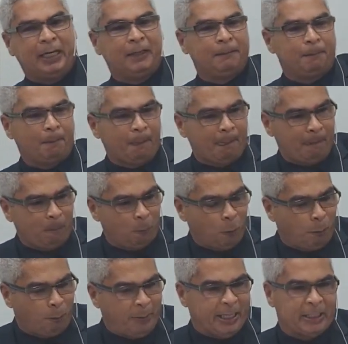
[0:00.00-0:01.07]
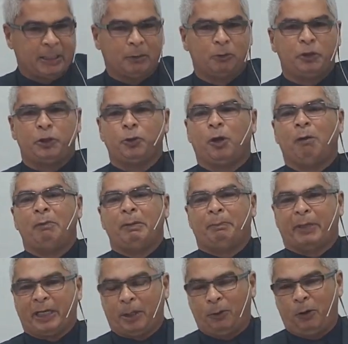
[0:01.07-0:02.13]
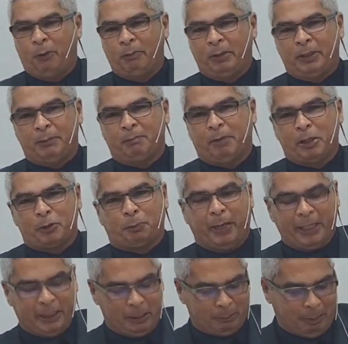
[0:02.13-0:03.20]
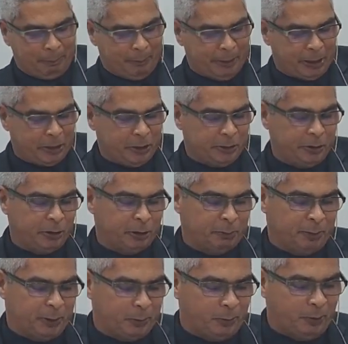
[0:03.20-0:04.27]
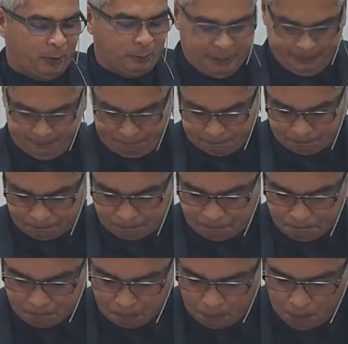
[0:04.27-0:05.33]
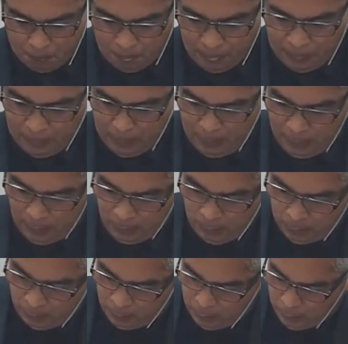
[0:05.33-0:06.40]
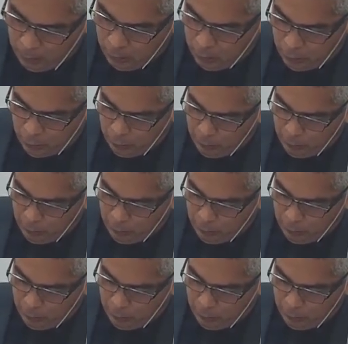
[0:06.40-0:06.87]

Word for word: when there was no forgive, forgiveness from, from a man to man, but only forgiveness from God to man,